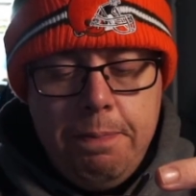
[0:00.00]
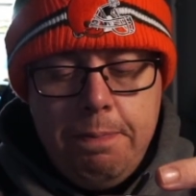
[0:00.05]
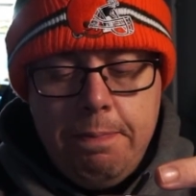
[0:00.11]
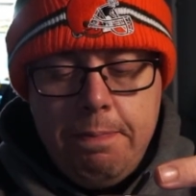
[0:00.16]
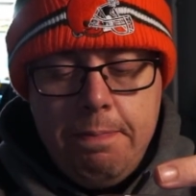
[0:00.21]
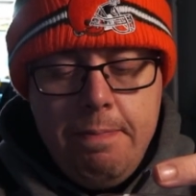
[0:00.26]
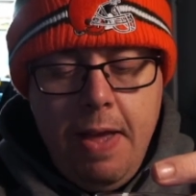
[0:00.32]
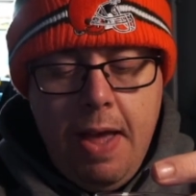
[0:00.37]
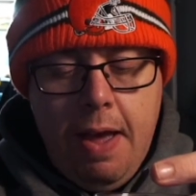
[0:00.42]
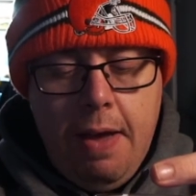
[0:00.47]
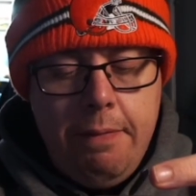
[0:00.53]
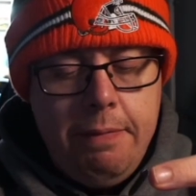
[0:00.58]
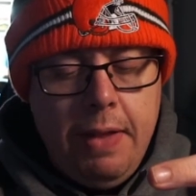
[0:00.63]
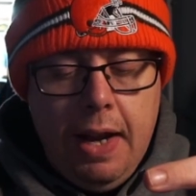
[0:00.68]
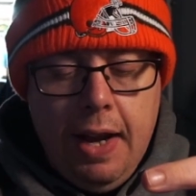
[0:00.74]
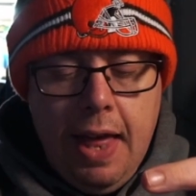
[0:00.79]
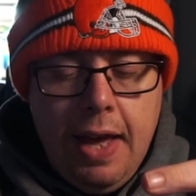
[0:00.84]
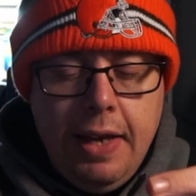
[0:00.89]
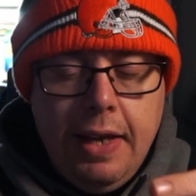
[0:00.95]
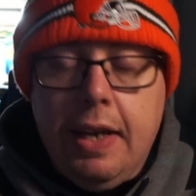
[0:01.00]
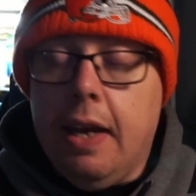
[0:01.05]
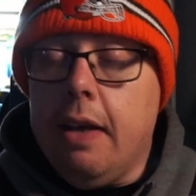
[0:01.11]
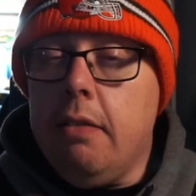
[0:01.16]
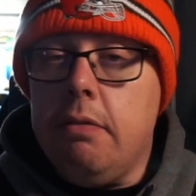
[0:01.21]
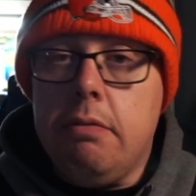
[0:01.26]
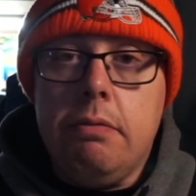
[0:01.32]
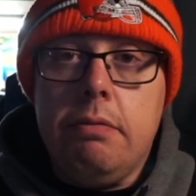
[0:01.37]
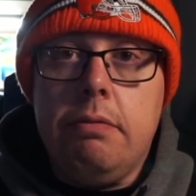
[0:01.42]
Yeah, I like
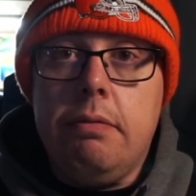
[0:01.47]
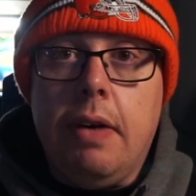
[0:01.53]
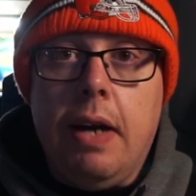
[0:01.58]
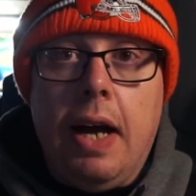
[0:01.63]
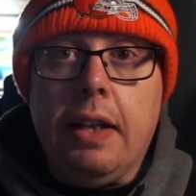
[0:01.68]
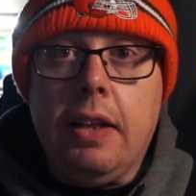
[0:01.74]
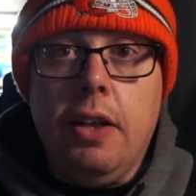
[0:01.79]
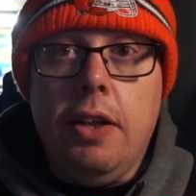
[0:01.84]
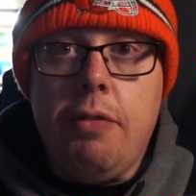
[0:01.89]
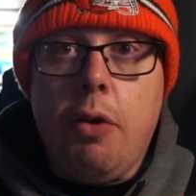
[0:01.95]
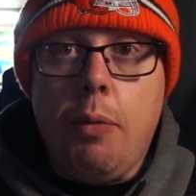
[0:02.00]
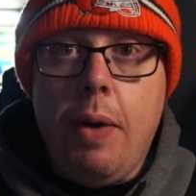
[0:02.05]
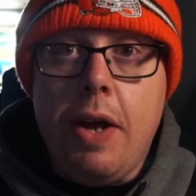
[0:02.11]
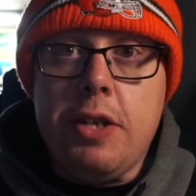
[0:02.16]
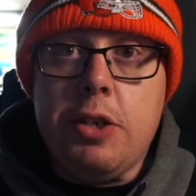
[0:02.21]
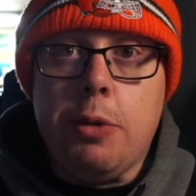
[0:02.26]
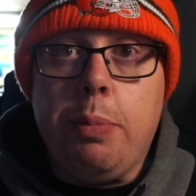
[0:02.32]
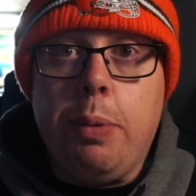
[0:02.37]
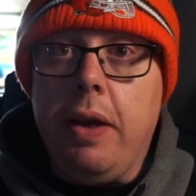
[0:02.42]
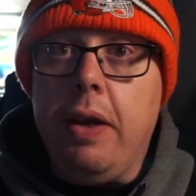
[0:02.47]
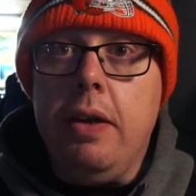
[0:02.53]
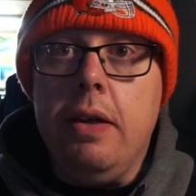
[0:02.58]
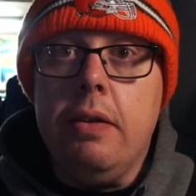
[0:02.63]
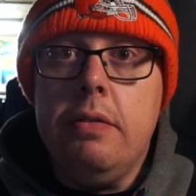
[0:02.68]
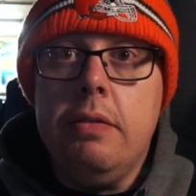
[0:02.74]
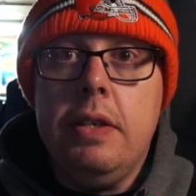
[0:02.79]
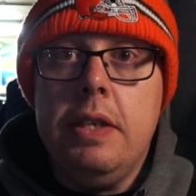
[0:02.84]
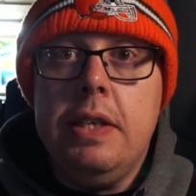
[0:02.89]
it. I'd love a recipe.
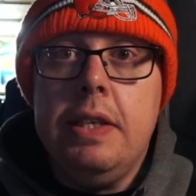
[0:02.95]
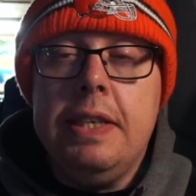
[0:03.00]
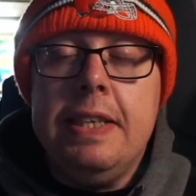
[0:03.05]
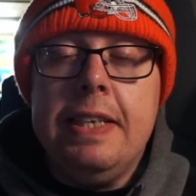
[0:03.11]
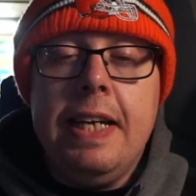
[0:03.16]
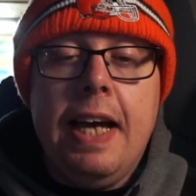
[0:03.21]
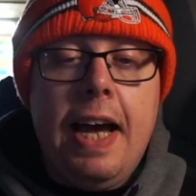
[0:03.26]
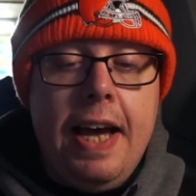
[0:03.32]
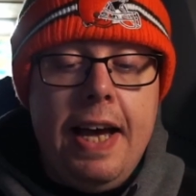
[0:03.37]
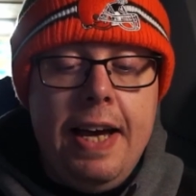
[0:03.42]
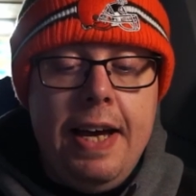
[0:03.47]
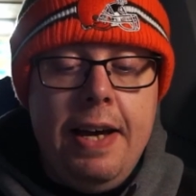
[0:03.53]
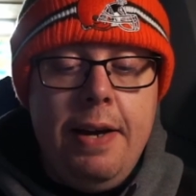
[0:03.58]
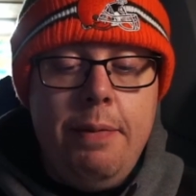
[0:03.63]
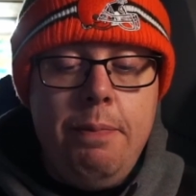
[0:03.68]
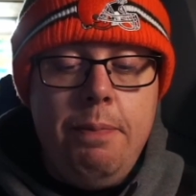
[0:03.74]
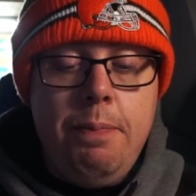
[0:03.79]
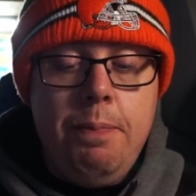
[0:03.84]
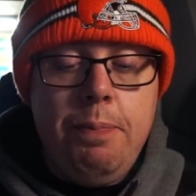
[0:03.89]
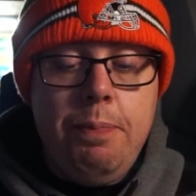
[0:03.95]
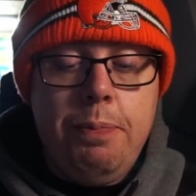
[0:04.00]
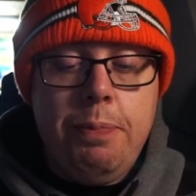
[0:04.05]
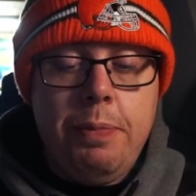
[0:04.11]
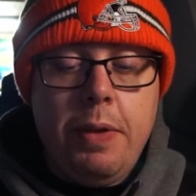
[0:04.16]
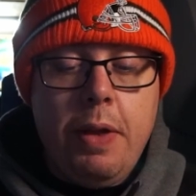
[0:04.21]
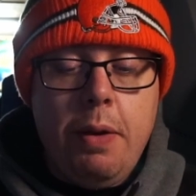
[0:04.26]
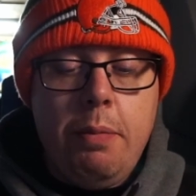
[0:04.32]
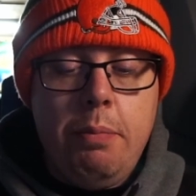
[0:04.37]

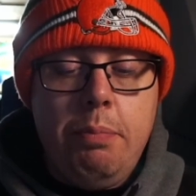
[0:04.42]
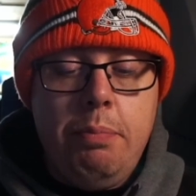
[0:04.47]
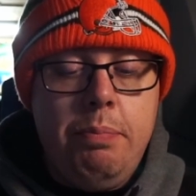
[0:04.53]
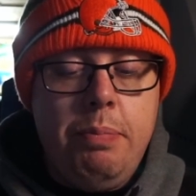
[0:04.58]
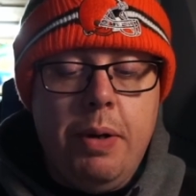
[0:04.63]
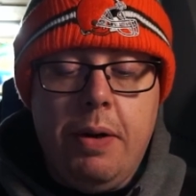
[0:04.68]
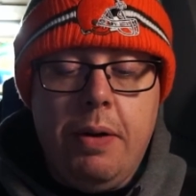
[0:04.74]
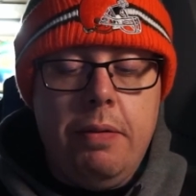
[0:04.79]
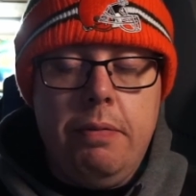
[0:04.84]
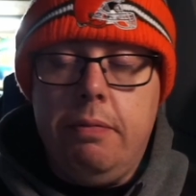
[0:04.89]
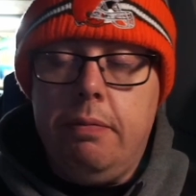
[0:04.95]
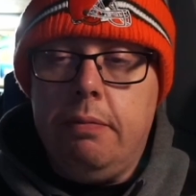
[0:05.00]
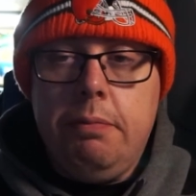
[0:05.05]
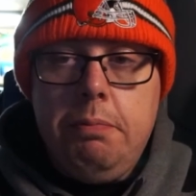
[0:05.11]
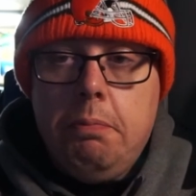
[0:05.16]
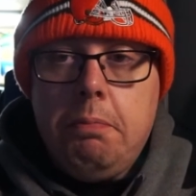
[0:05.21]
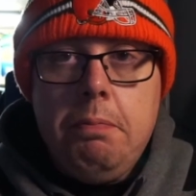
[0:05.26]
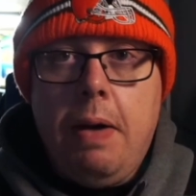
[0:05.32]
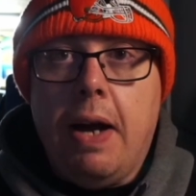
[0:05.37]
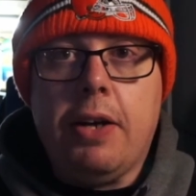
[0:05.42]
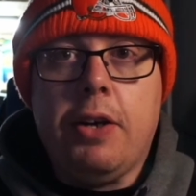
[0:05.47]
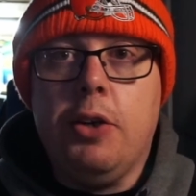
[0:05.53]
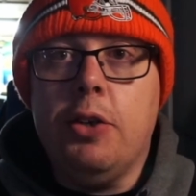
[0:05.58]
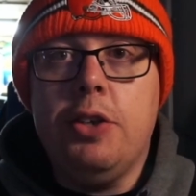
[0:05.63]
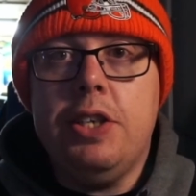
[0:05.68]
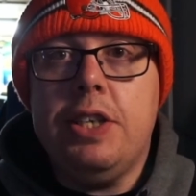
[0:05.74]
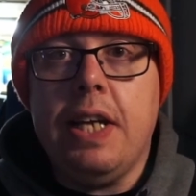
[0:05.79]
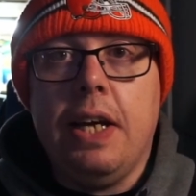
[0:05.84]
But I
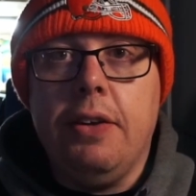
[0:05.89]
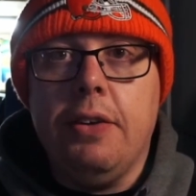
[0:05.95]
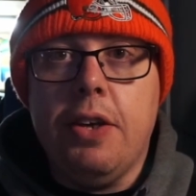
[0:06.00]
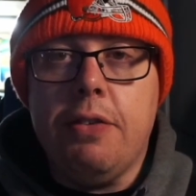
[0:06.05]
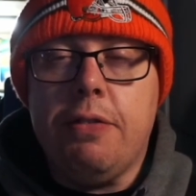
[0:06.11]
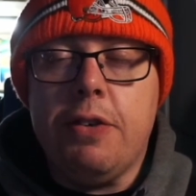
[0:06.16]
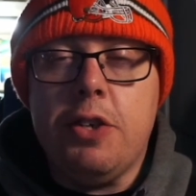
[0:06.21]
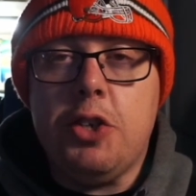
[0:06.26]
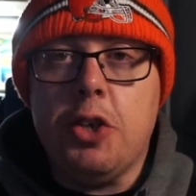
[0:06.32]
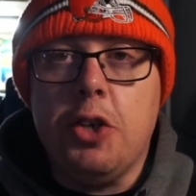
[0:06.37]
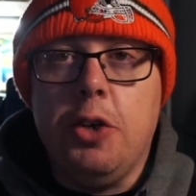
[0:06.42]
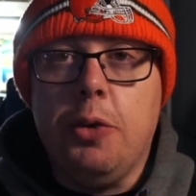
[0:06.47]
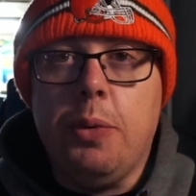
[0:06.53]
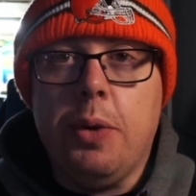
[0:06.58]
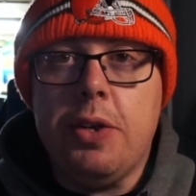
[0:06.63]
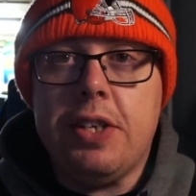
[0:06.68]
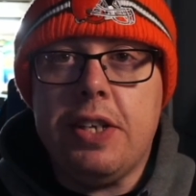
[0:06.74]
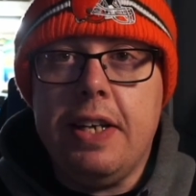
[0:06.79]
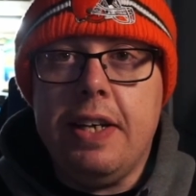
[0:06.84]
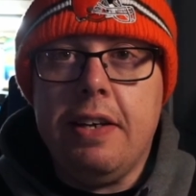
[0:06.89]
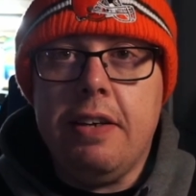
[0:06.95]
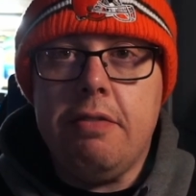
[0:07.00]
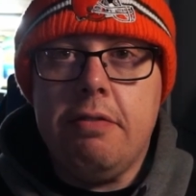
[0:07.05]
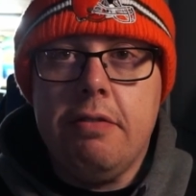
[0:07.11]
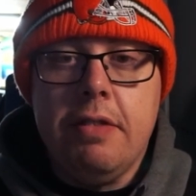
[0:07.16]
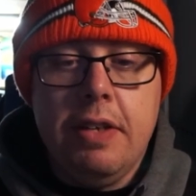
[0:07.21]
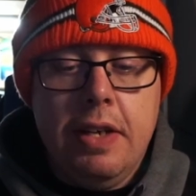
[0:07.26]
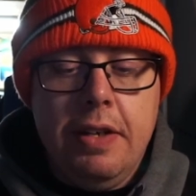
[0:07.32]
couldn't tell you for sure what's in it.
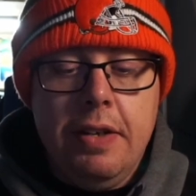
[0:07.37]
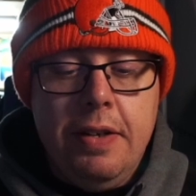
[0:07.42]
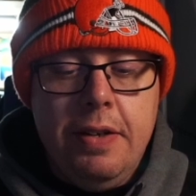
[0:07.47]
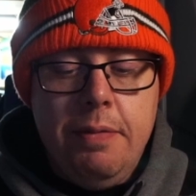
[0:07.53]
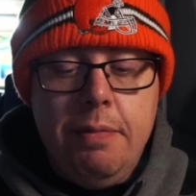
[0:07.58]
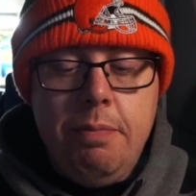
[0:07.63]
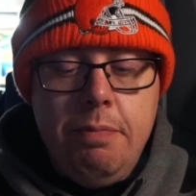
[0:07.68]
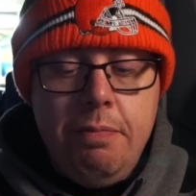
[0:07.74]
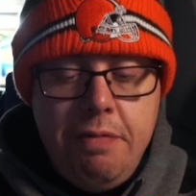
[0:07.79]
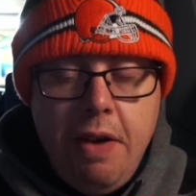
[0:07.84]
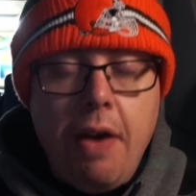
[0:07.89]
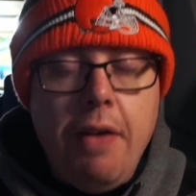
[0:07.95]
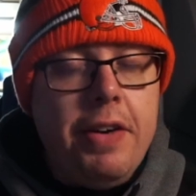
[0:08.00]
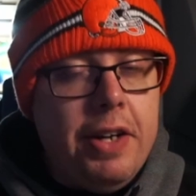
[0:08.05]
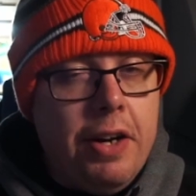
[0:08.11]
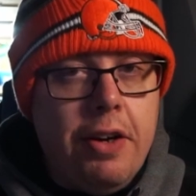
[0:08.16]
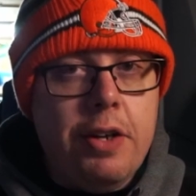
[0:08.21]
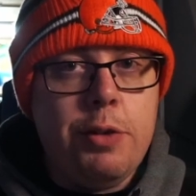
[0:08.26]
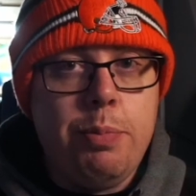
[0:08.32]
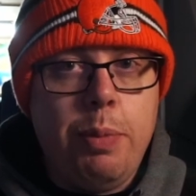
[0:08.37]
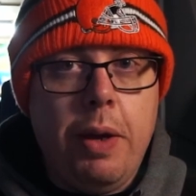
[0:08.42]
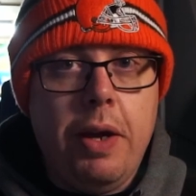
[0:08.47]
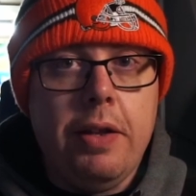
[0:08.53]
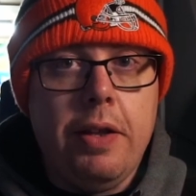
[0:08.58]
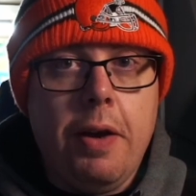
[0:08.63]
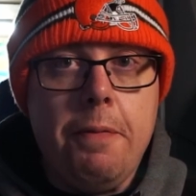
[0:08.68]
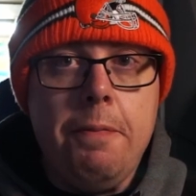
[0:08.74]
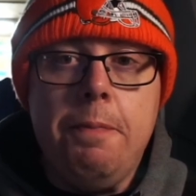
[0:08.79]
Very nice beer though.